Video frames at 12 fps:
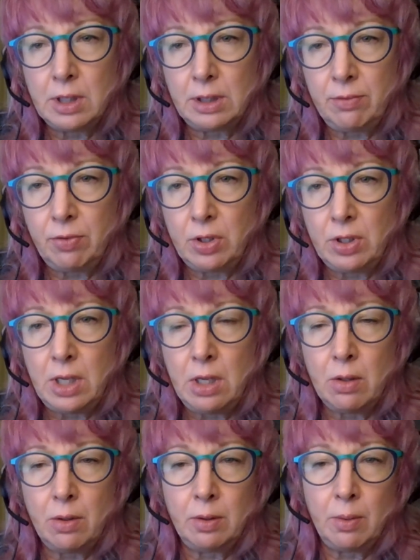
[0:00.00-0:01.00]
delivered
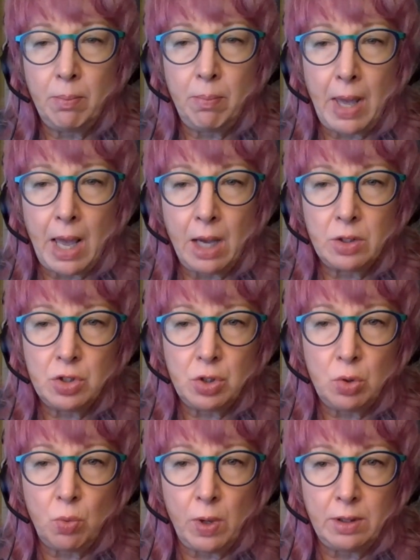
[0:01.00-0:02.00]
yield back
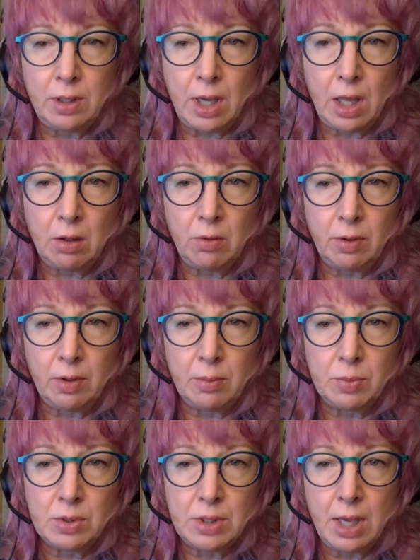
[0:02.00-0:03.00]
to what the
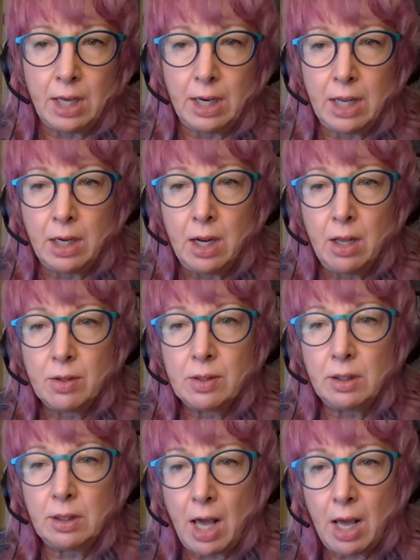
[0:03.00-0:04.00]
algorithm said. And
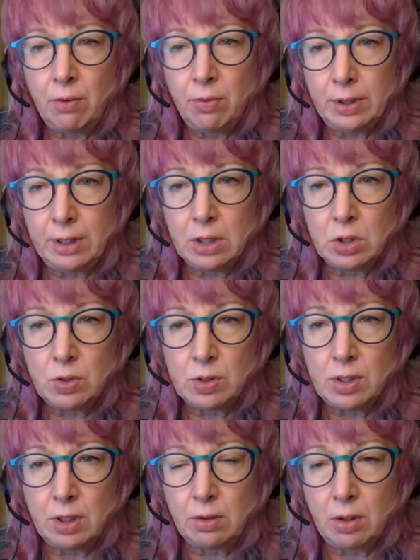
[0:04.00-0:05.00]
there's a lot of really
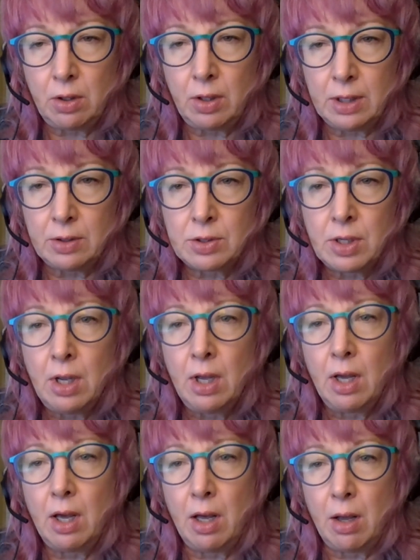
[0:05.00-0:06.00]
interesting learnings
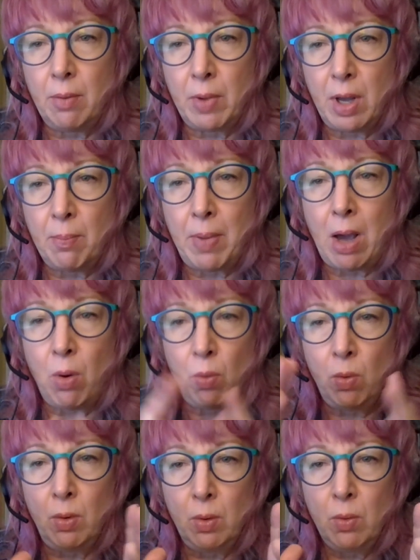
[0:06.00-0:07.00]

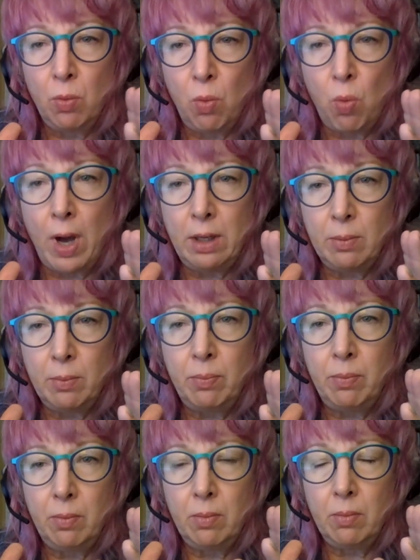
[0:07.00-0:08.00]
about what
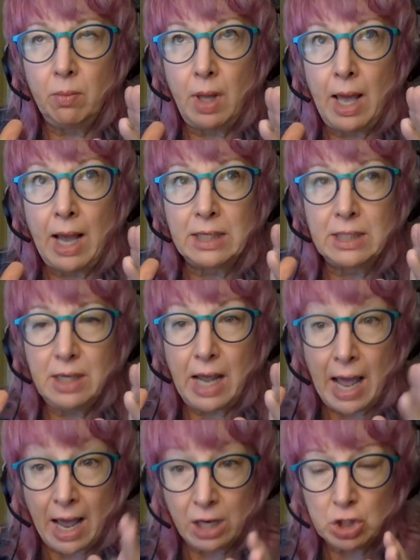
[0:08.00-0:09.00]

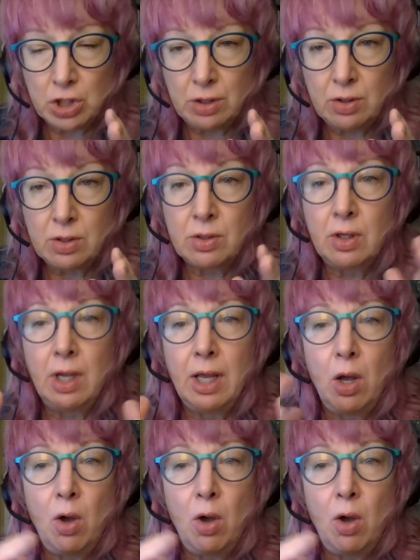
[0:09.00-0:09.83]
actions